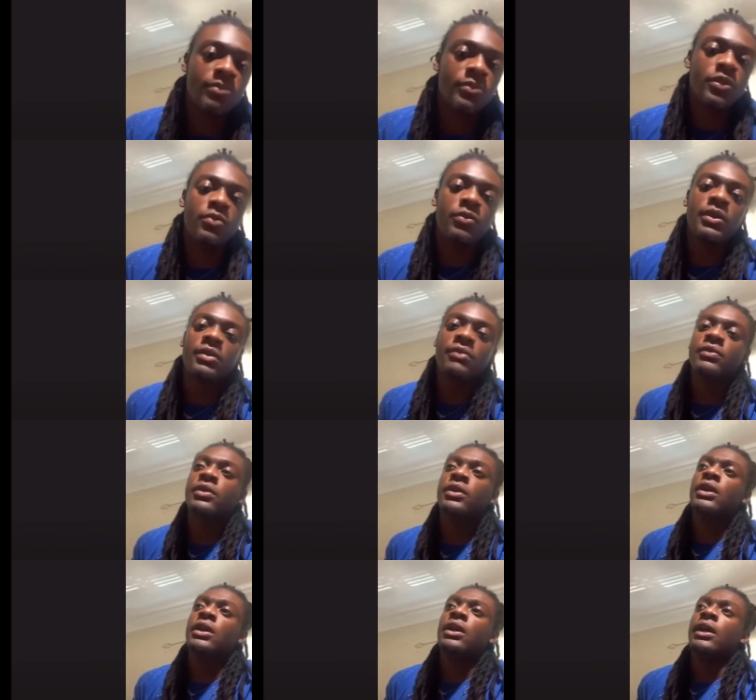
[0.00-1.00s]
whatever.
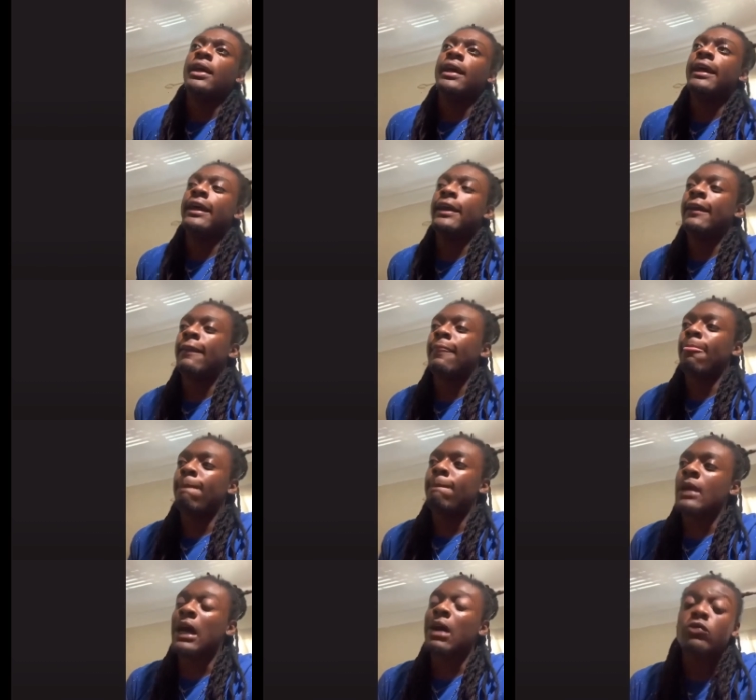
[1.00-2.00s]
And
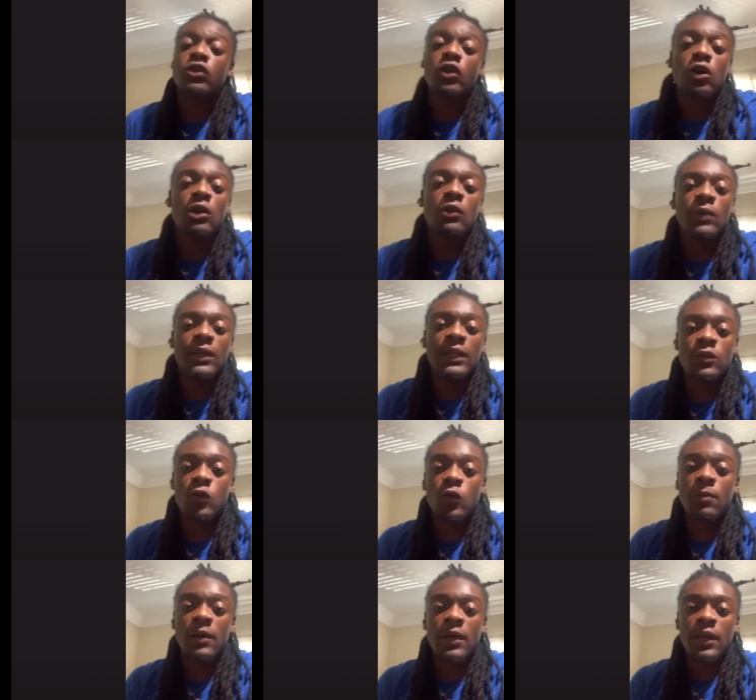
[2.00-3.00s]
I was the only one that tore
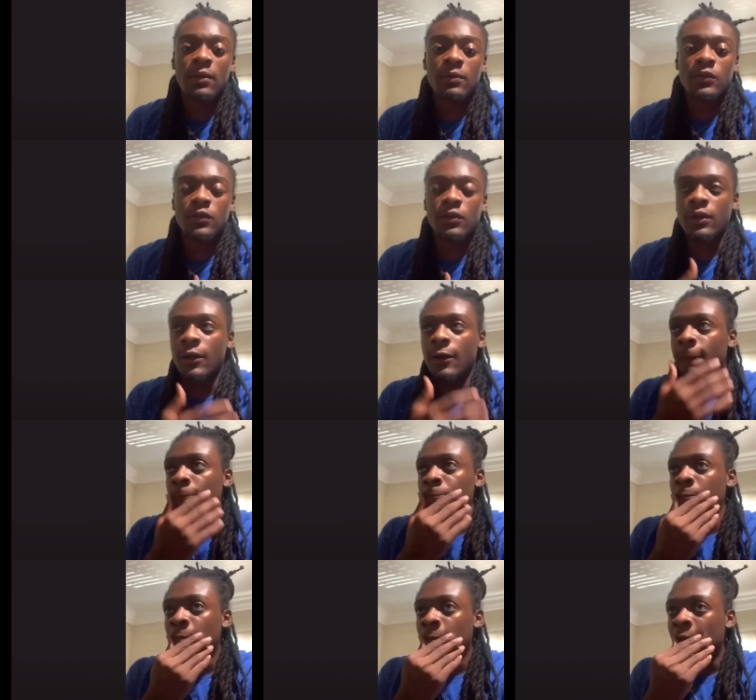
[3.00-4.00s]
my hamstring.
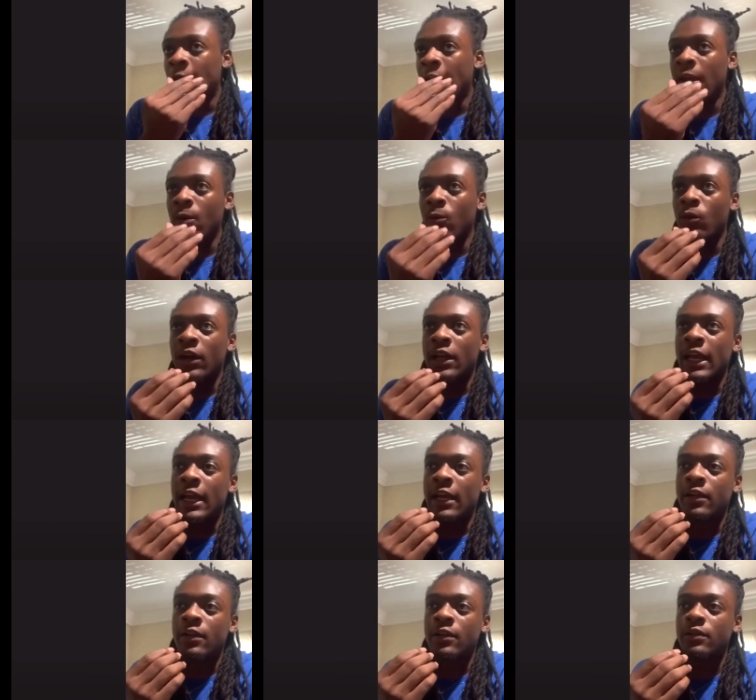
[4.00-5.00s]
Yeah. And
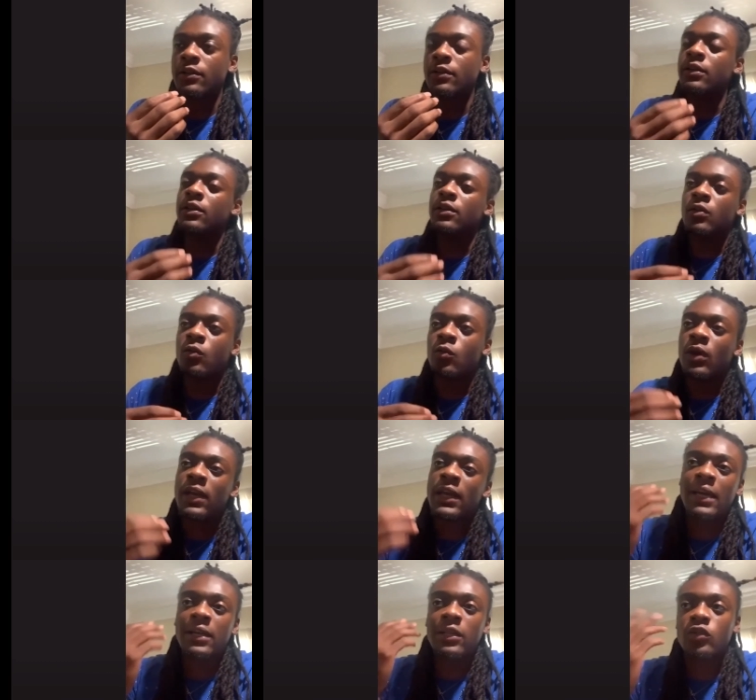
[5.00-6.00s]
what
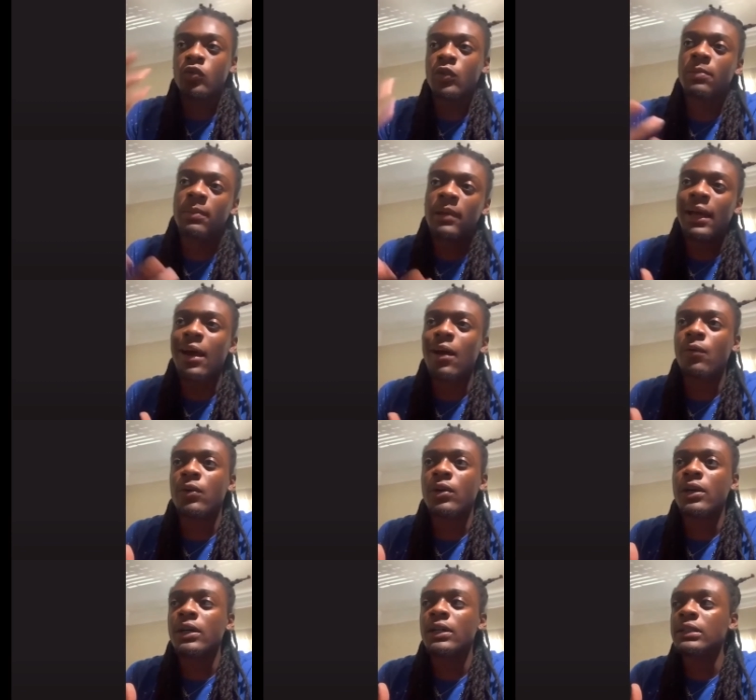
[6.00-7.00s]
kind of tweaked me out
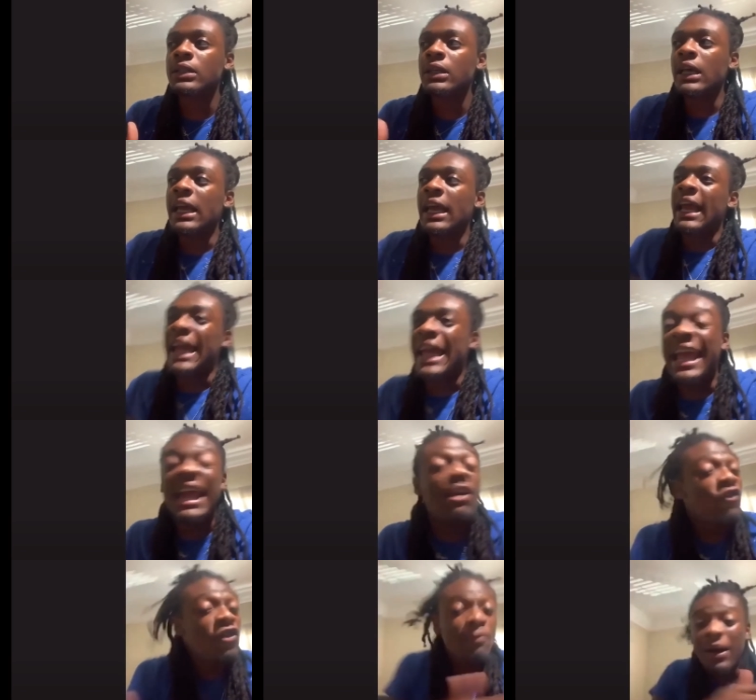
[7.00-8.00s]
was
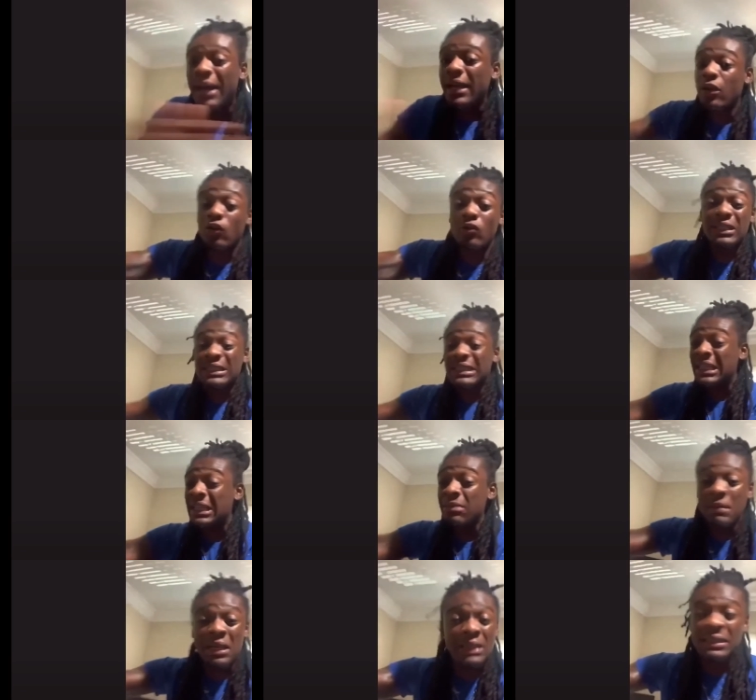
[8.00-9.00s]
everybody on the team
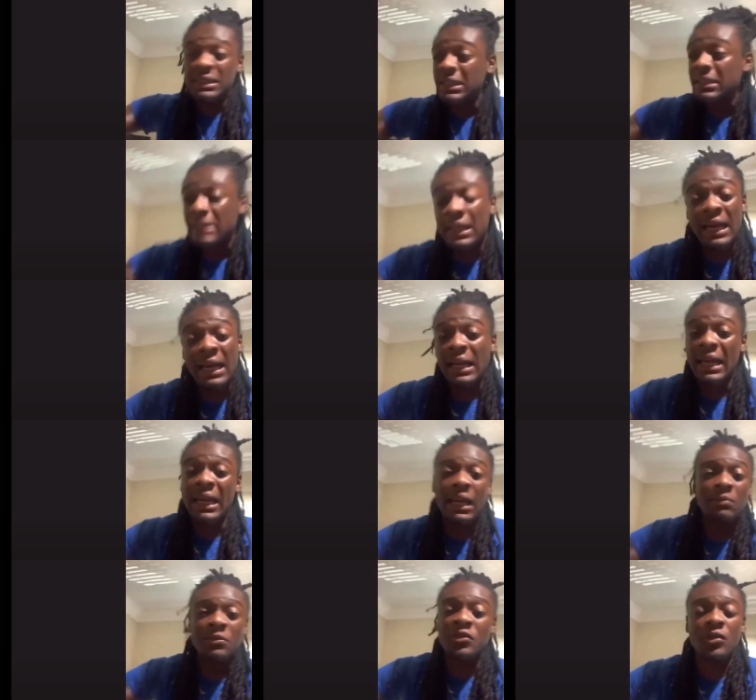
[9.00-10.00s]
that season had a
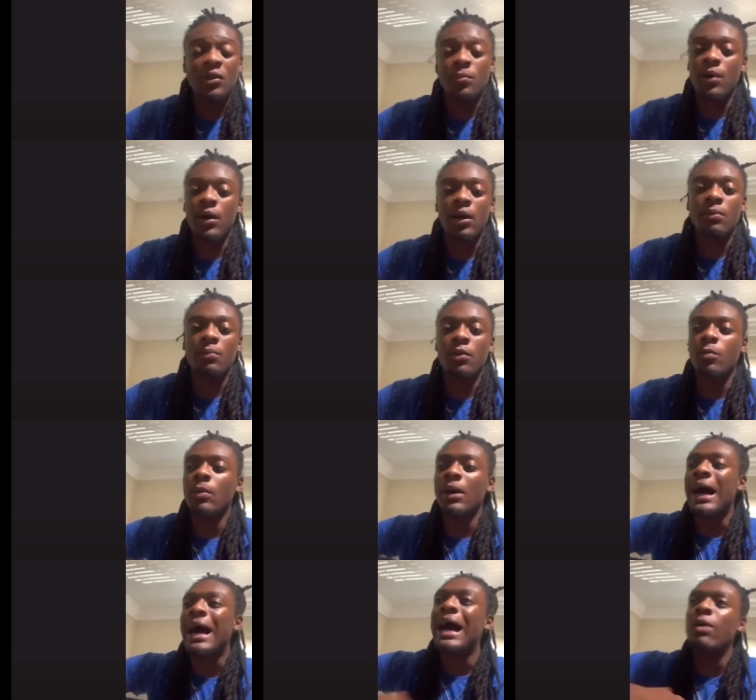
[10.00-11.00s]
hamstring problem, bro. But
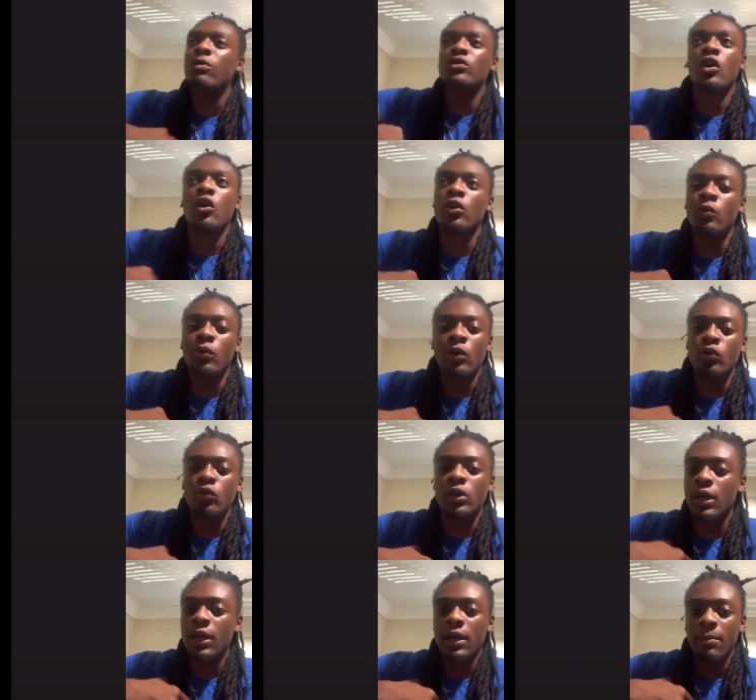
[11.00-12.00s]
I was the only one who couldn't
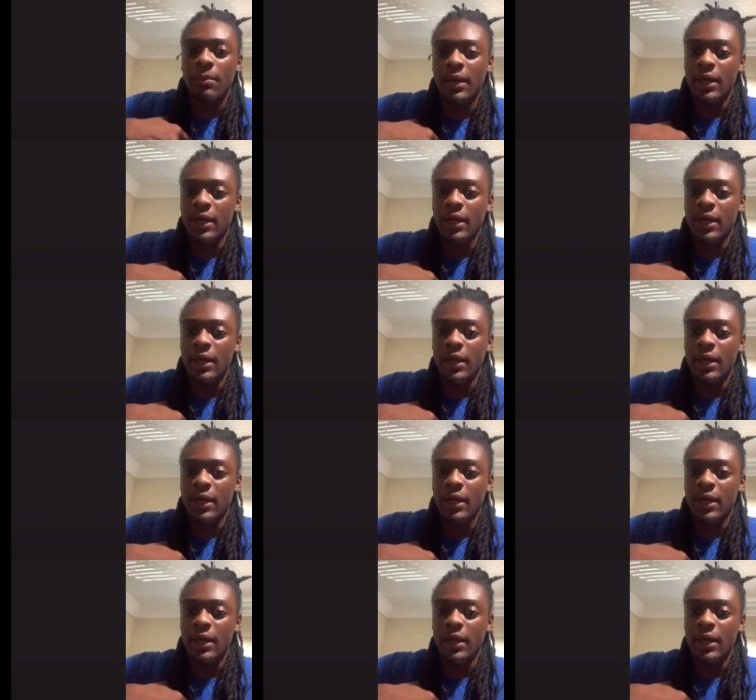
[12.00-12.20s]
come back.